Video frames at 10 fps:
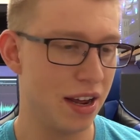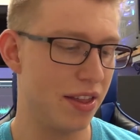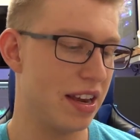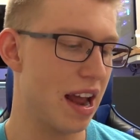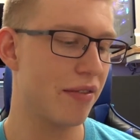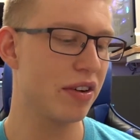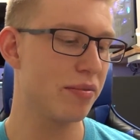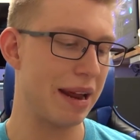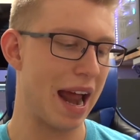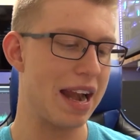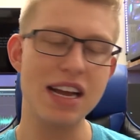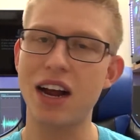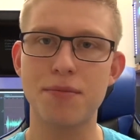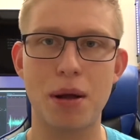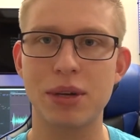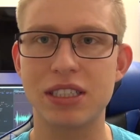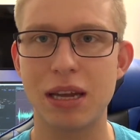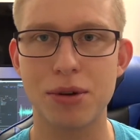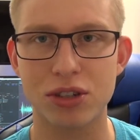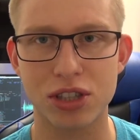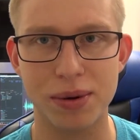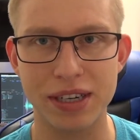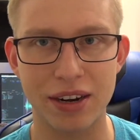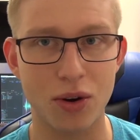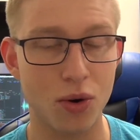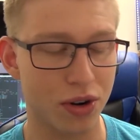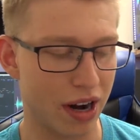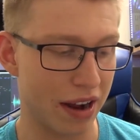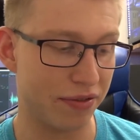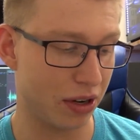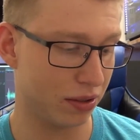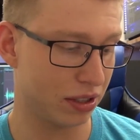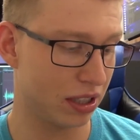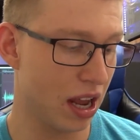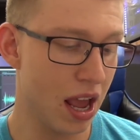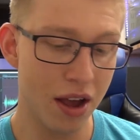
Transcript: they never even made any kind of public statement on slowing down older iPhones,